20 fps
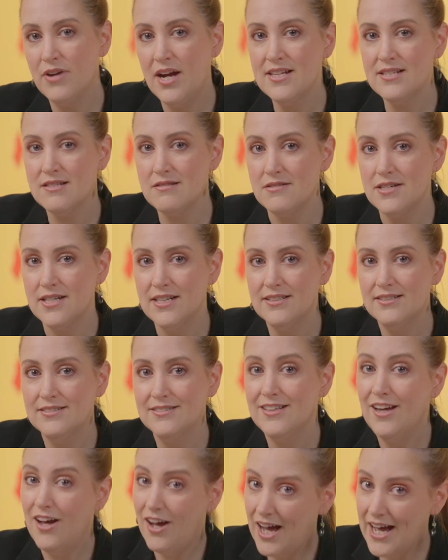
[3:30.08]
rights lawyer,
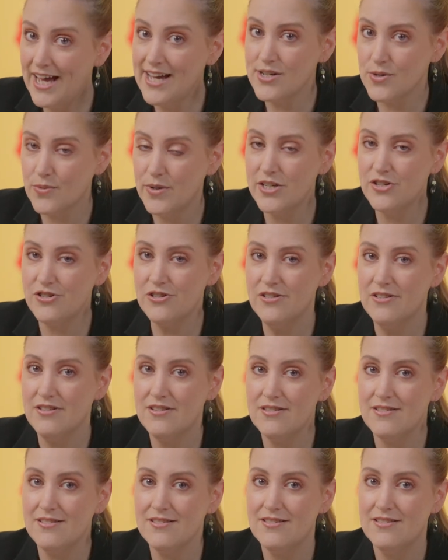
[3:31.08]
I had
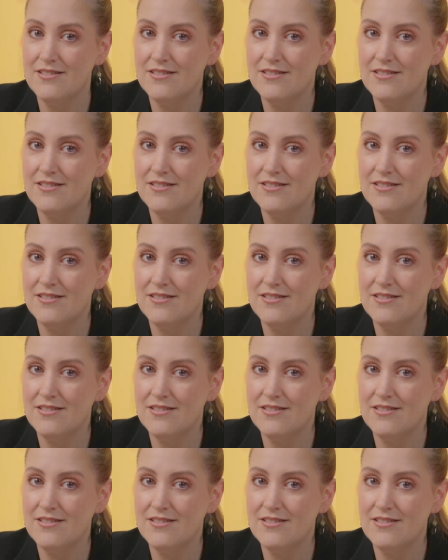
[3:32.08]
questions.